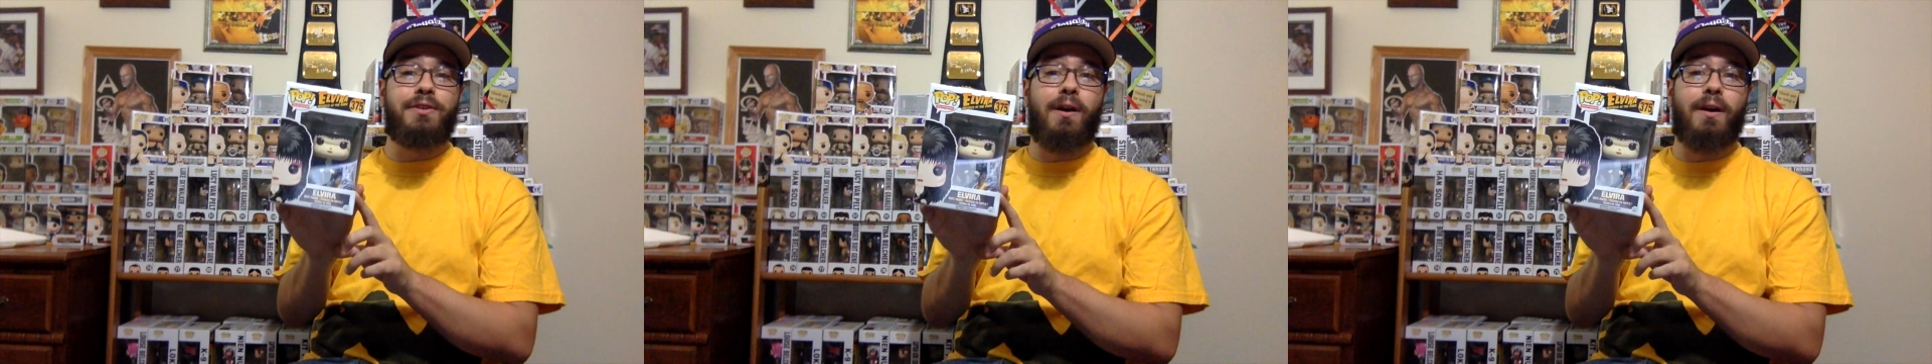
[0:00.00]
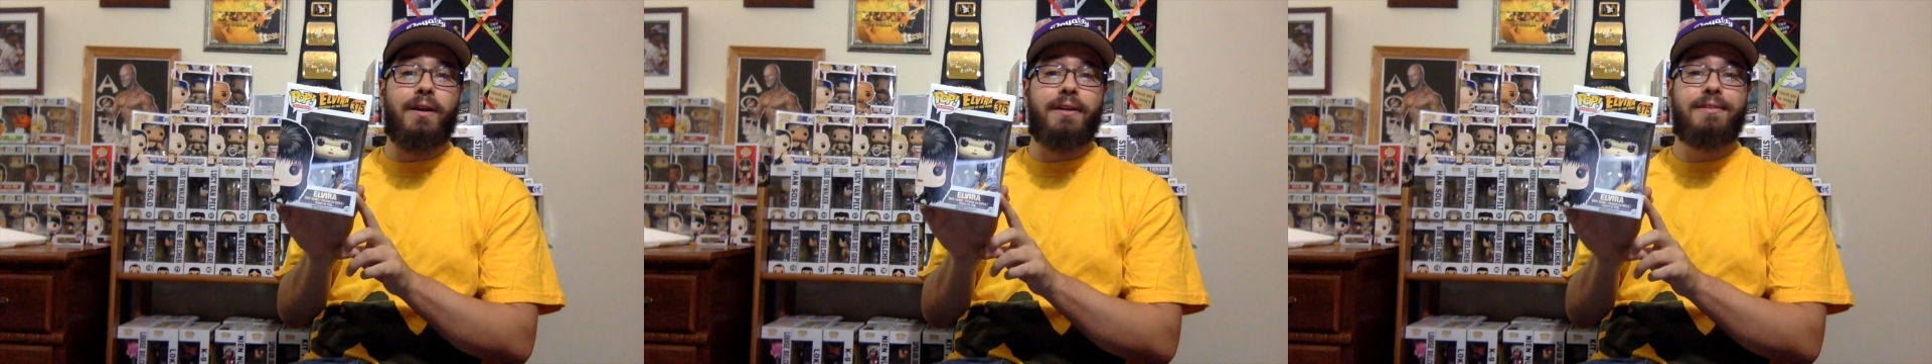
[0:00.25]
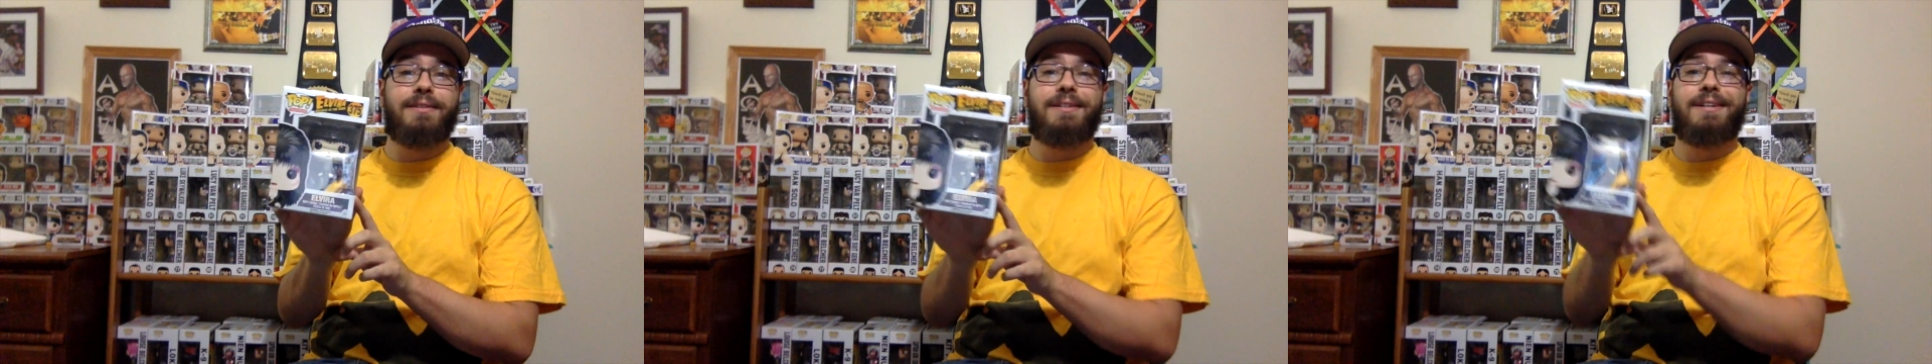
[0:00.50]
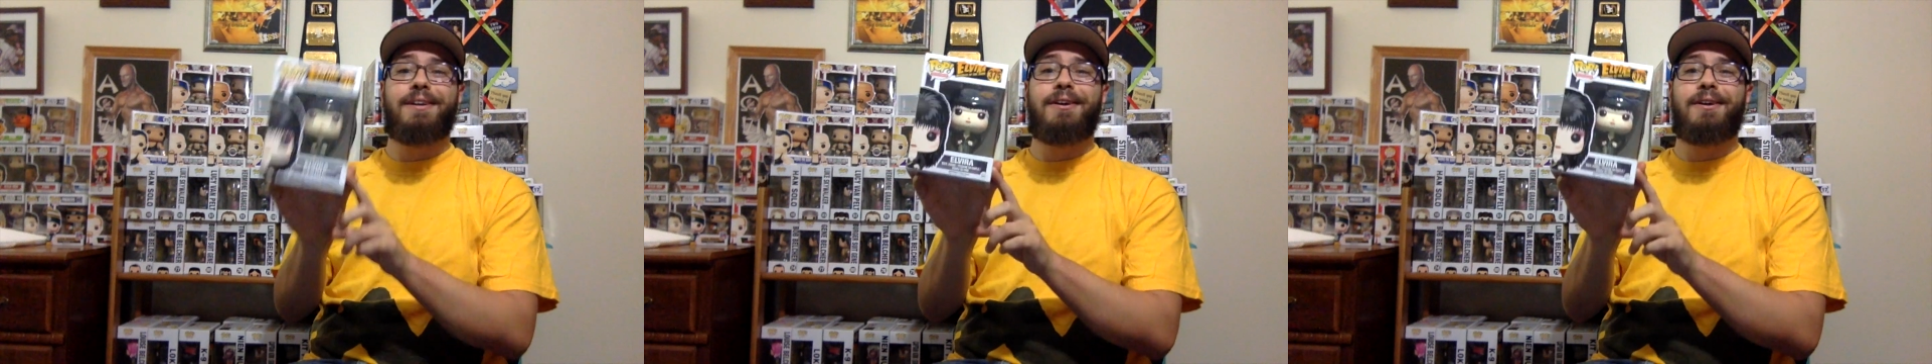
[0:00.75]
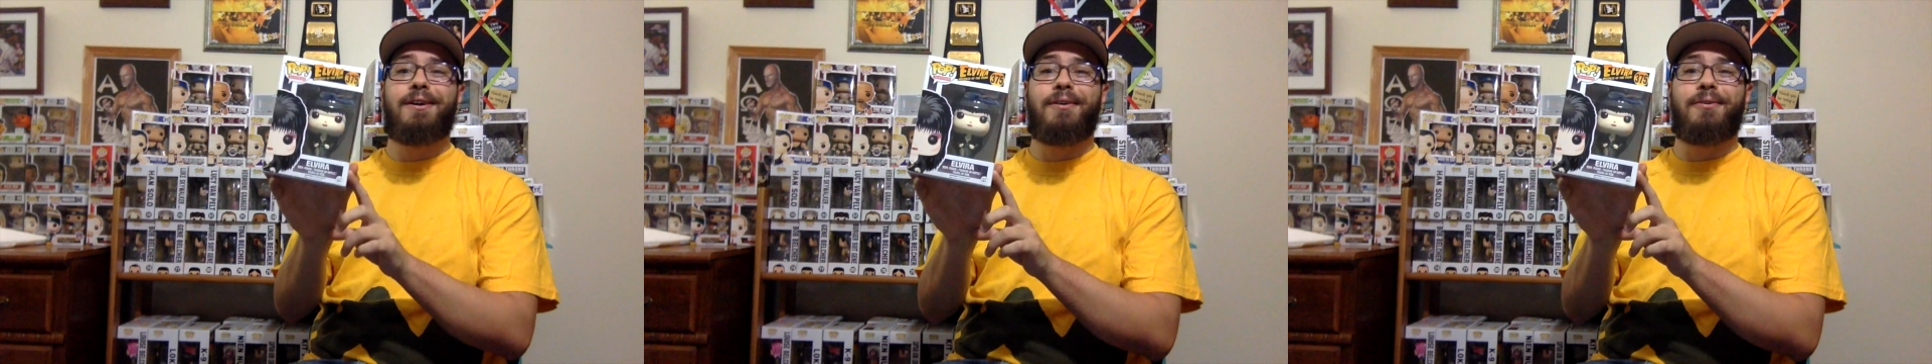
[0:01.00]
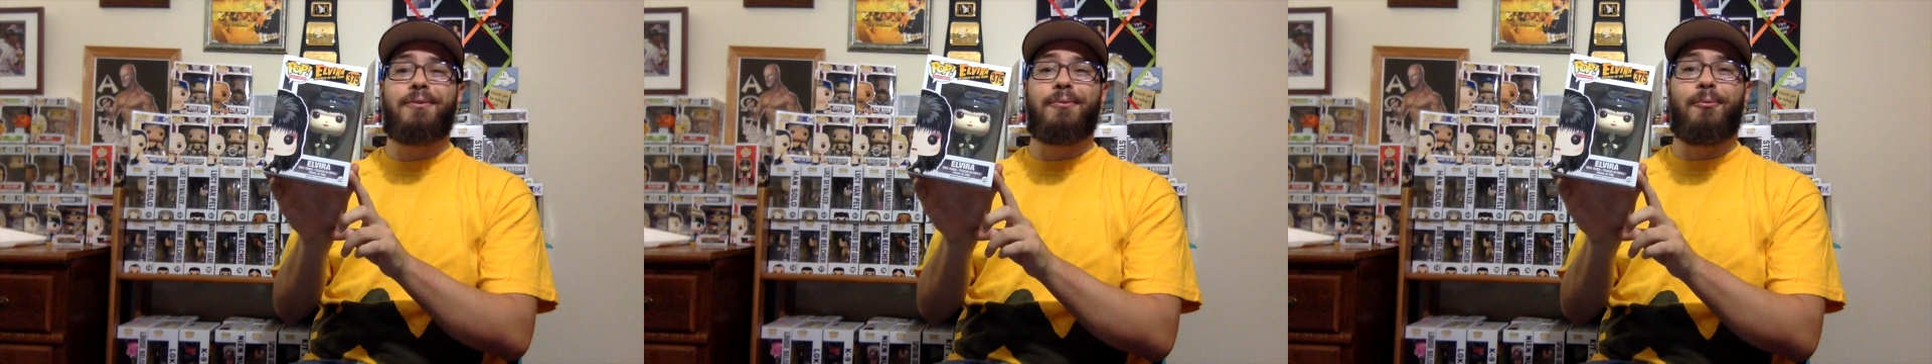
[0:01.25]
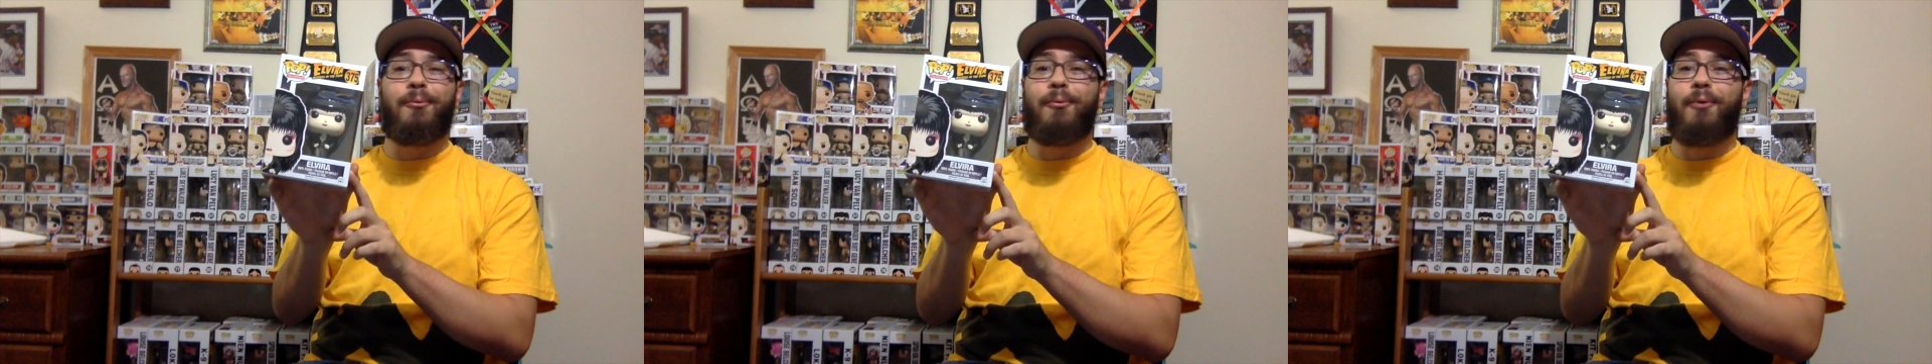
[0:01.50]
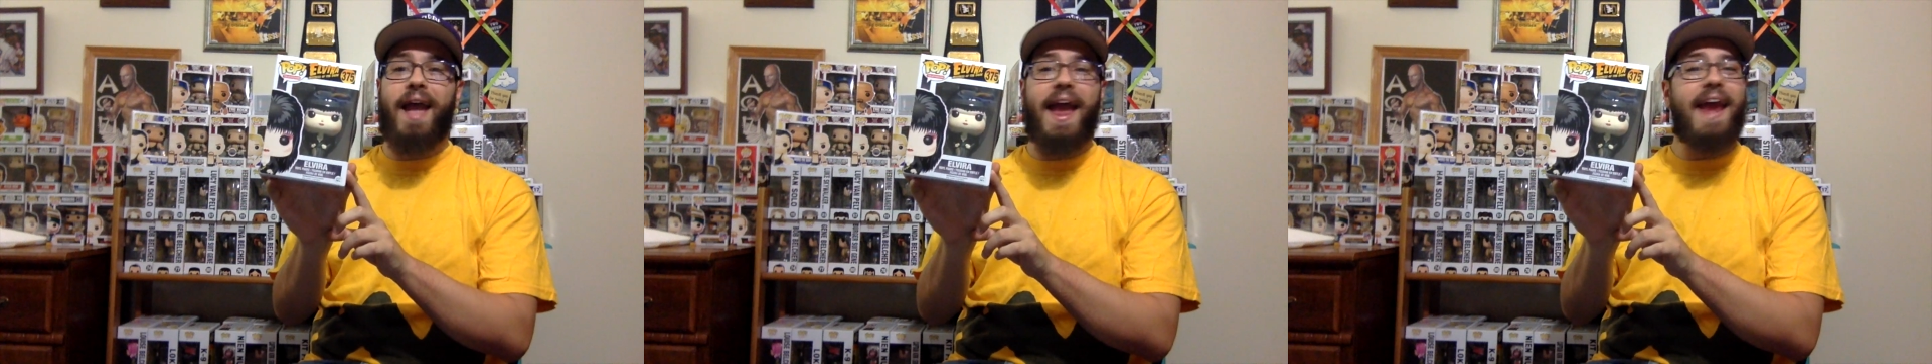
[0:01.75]
Dark,
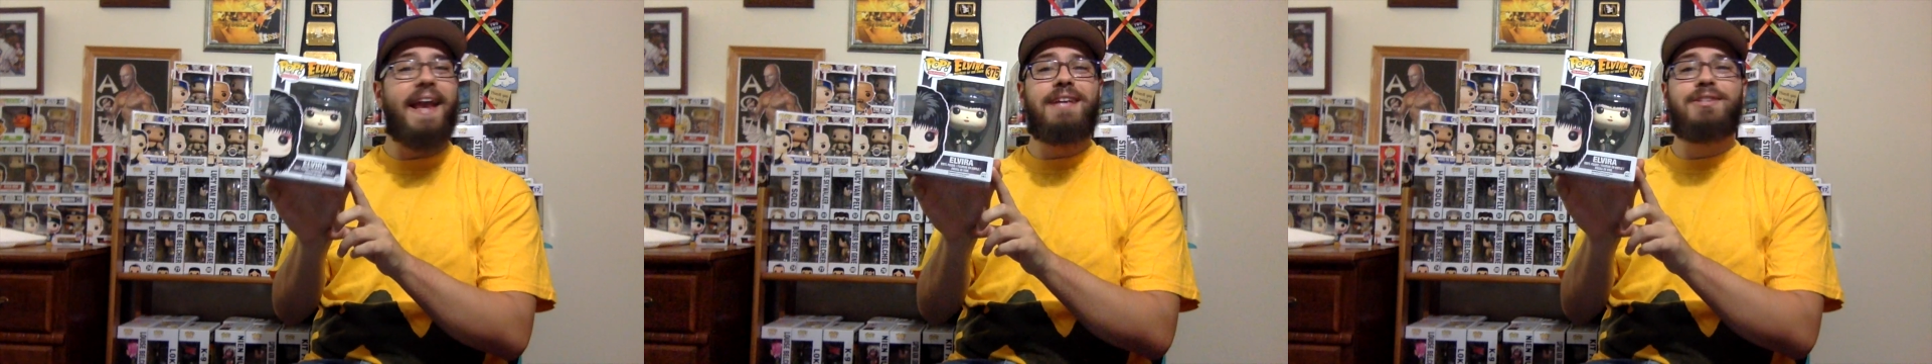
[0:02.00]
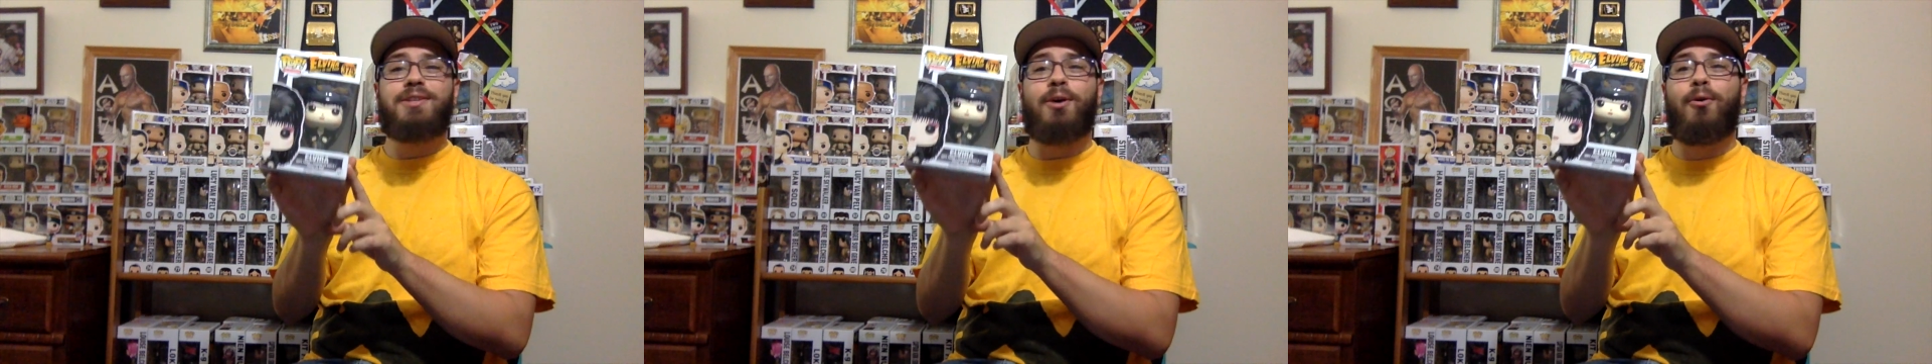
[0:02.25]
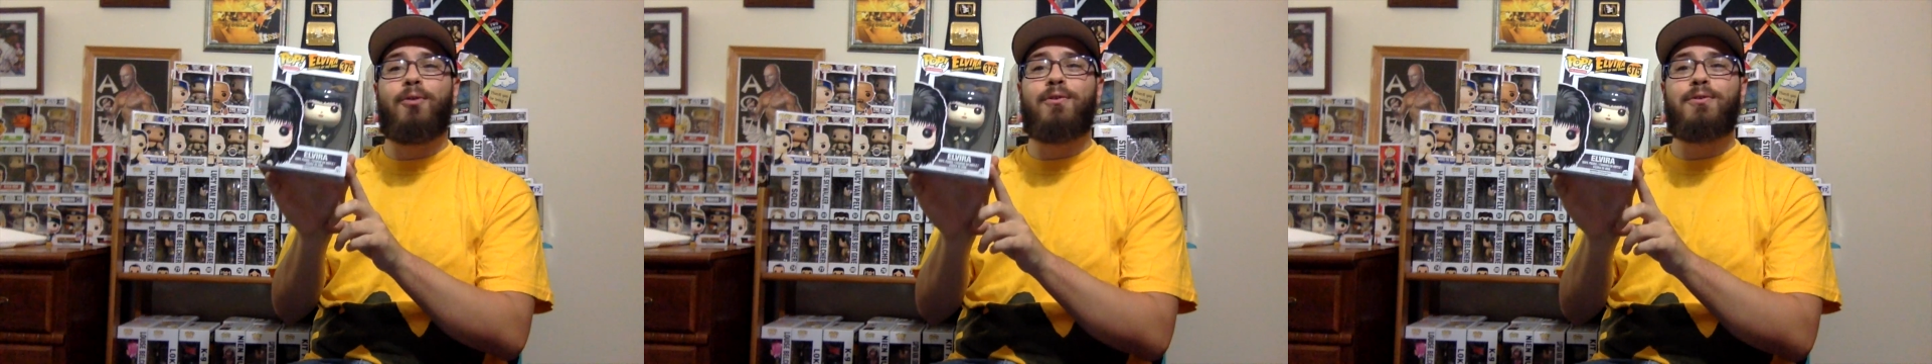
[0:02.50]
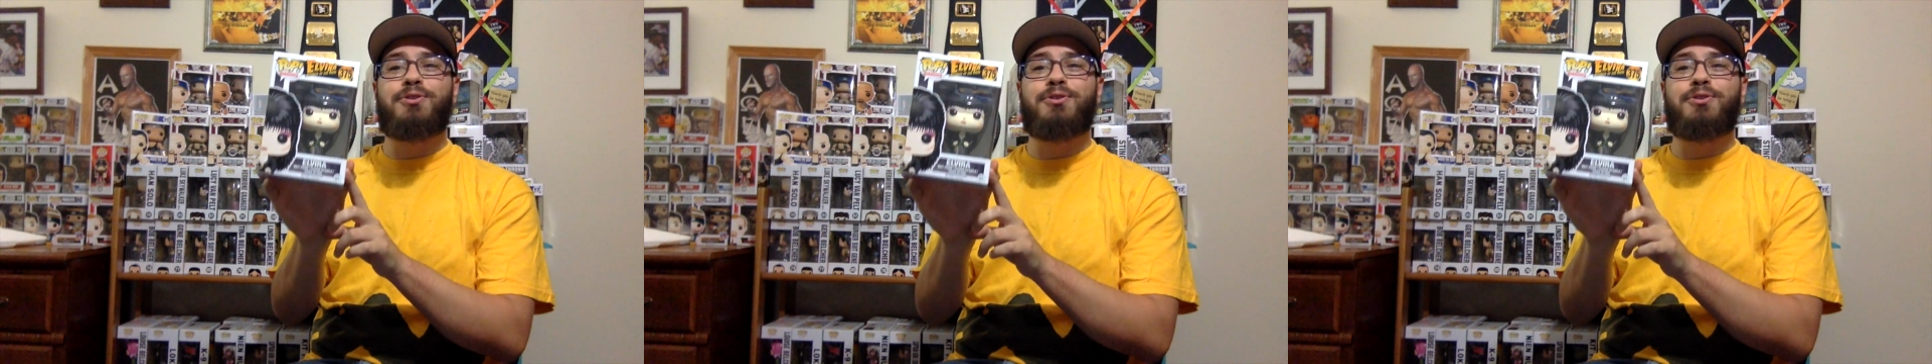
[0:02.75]
80s horror